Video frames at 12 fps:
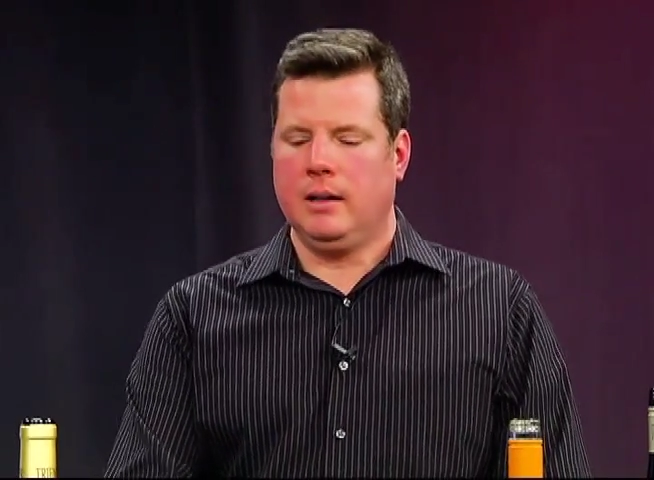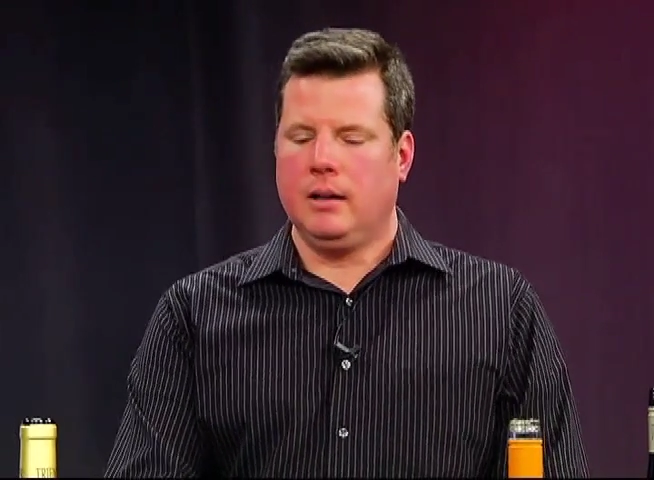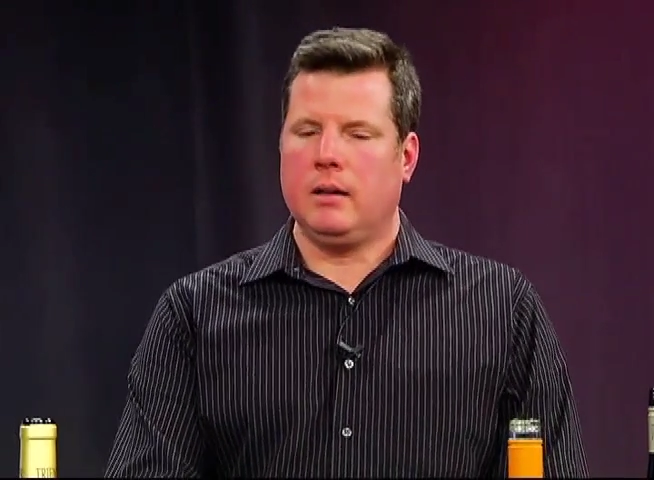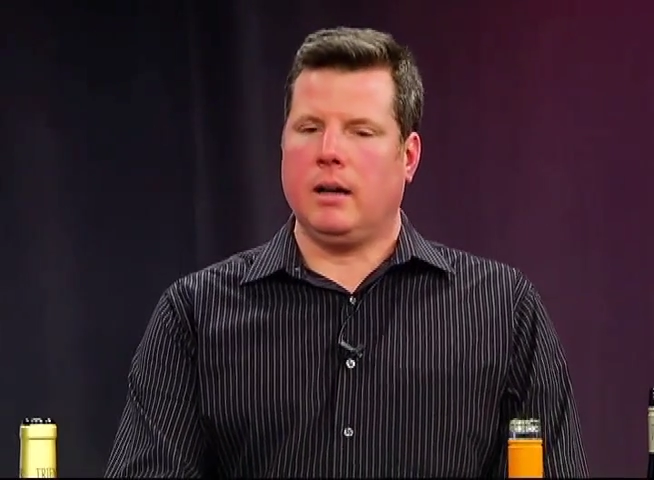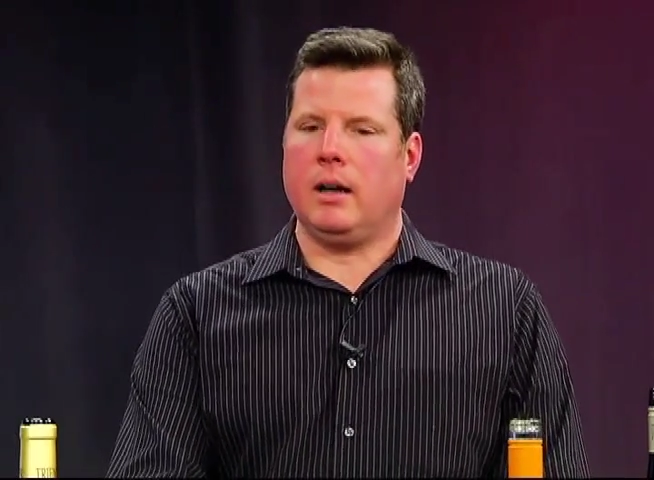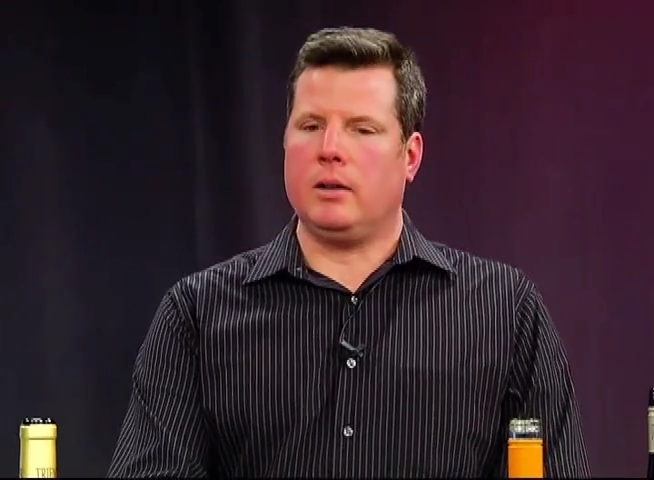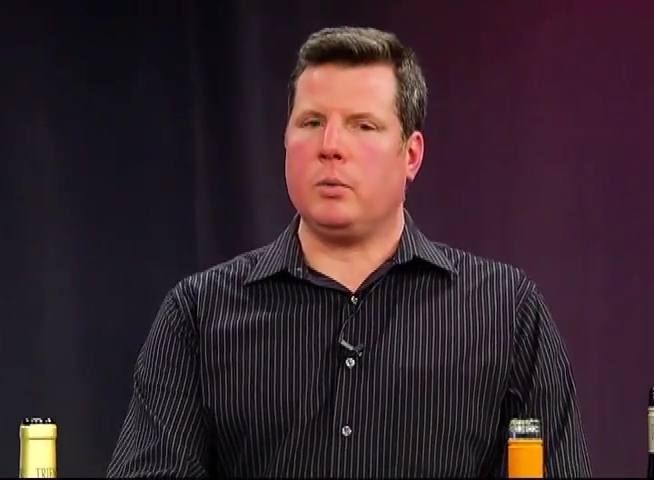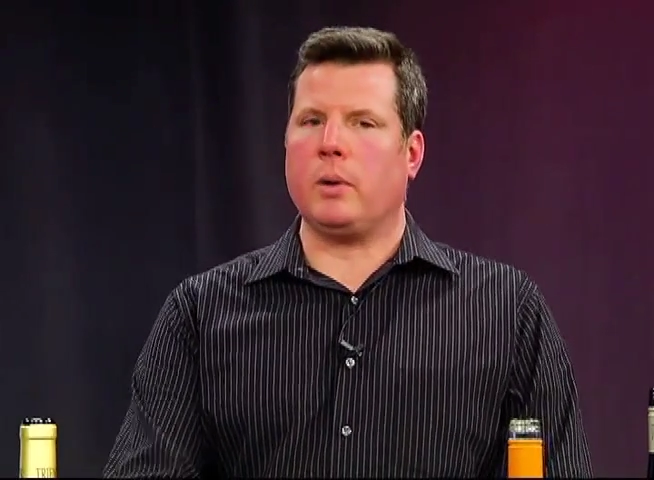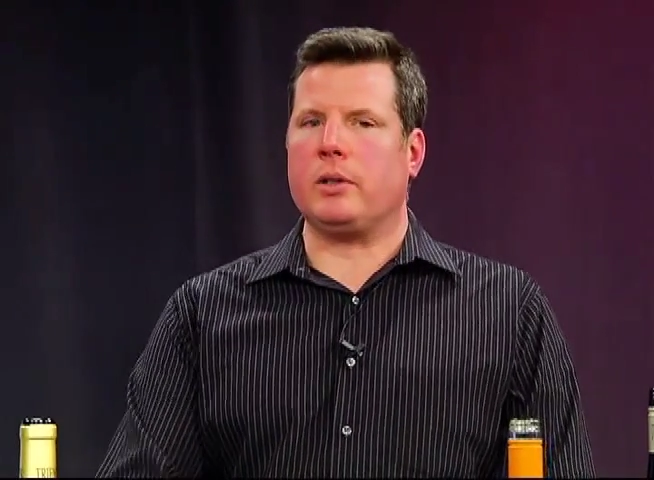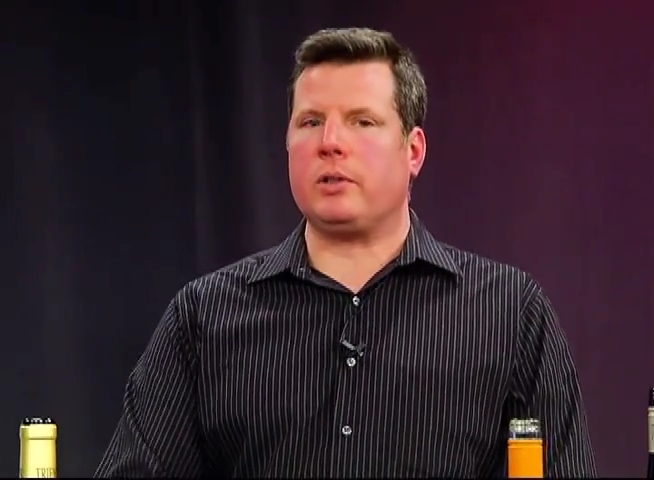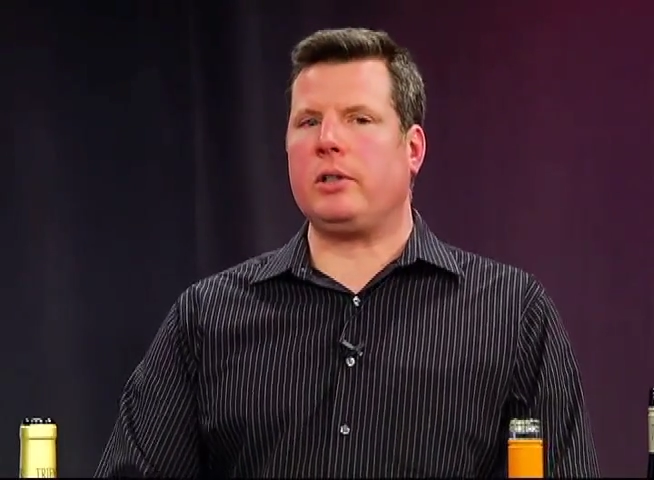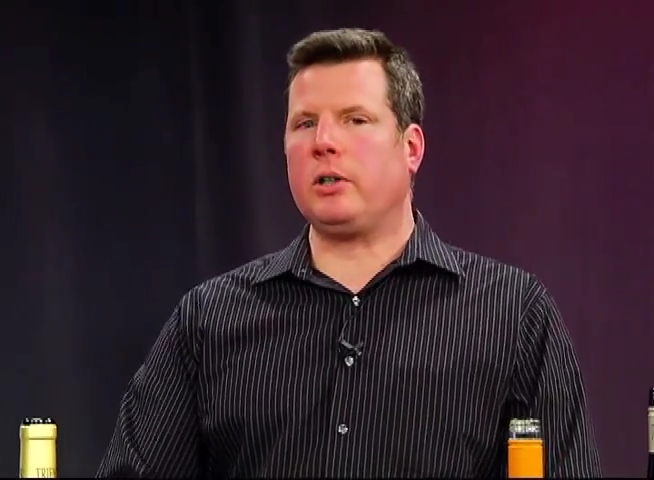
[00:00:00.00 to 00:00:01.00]
uh, you want
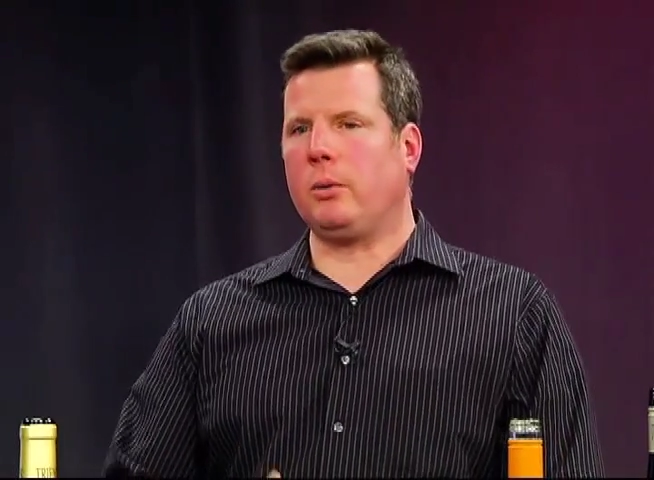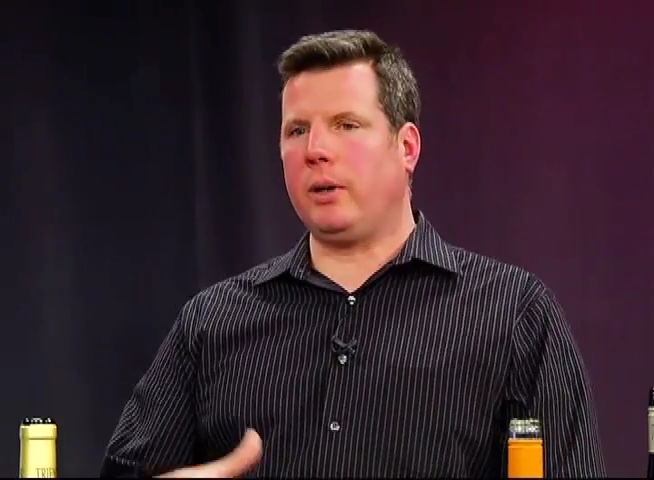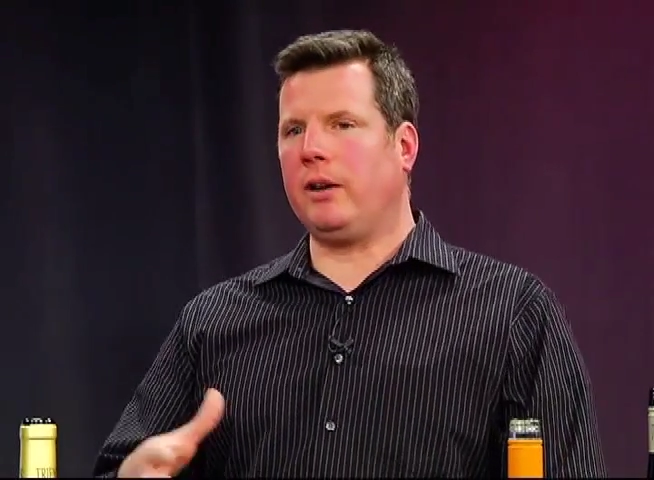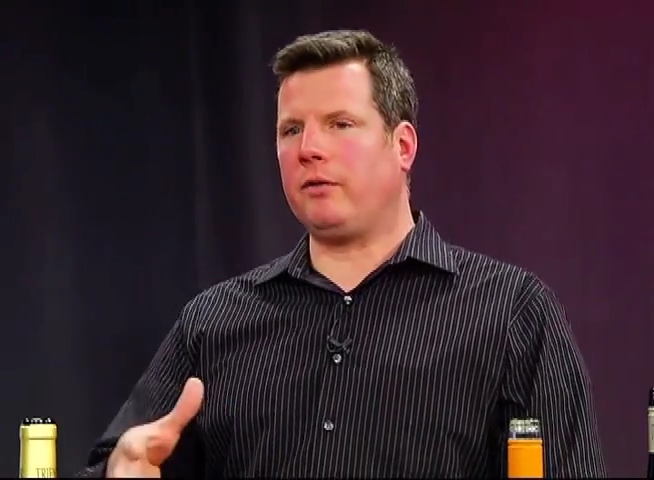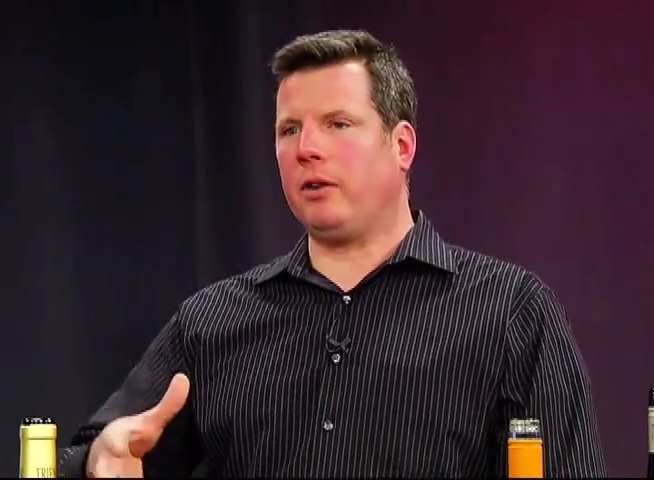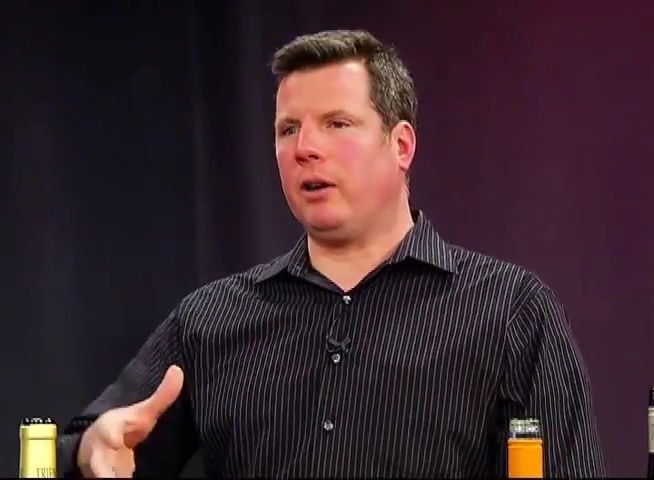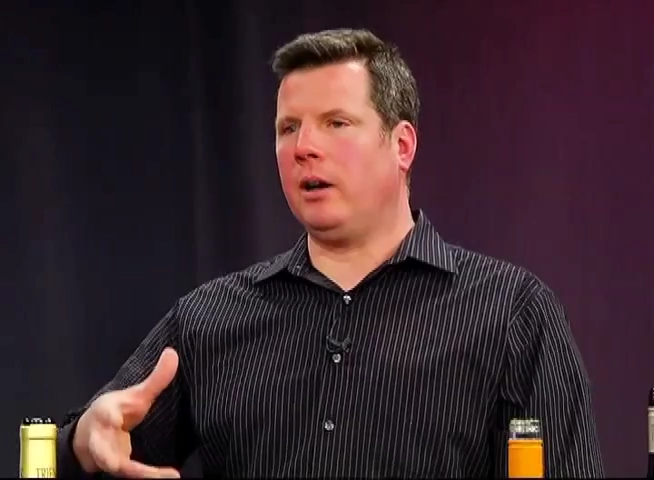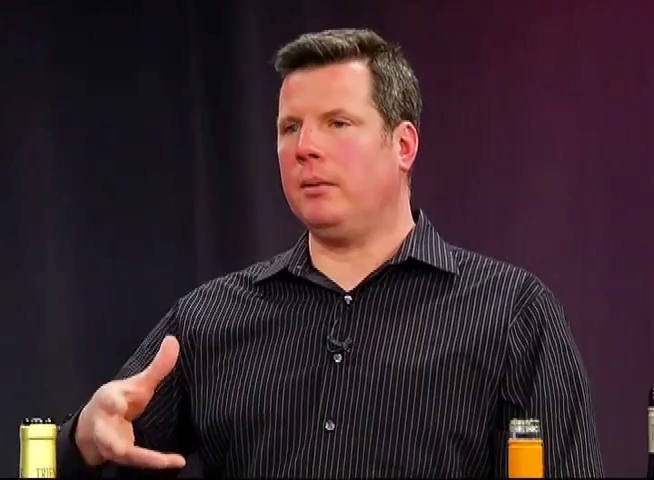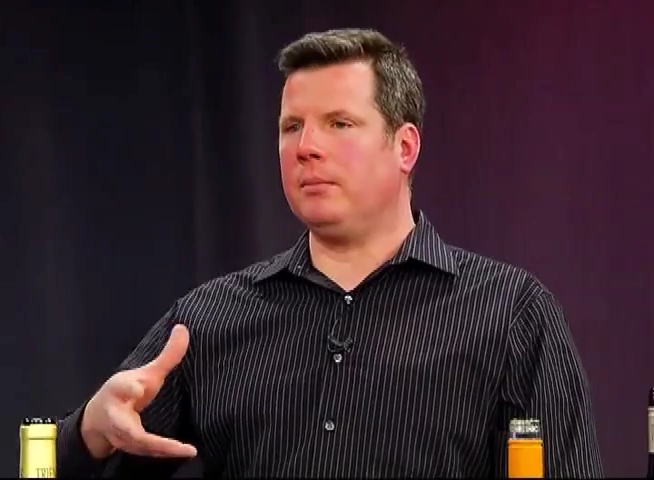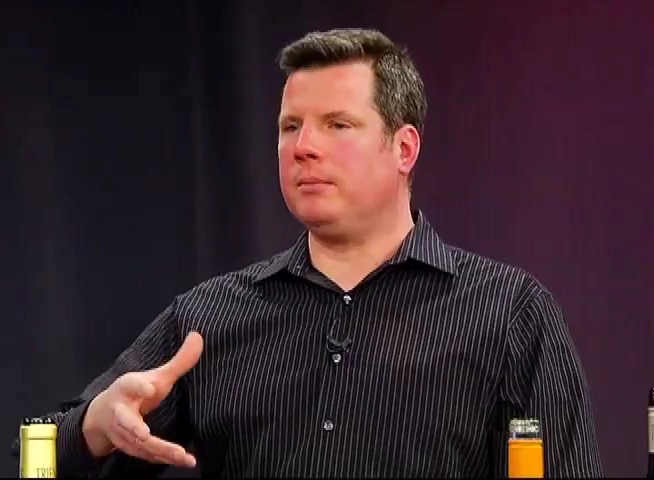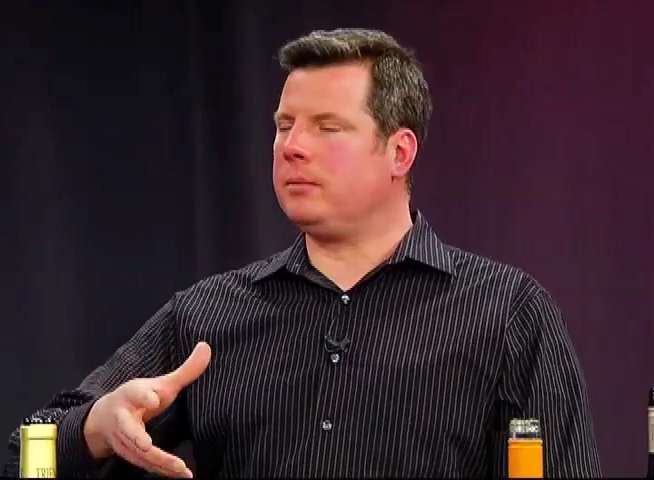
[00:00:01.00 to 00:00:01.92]
to steer away from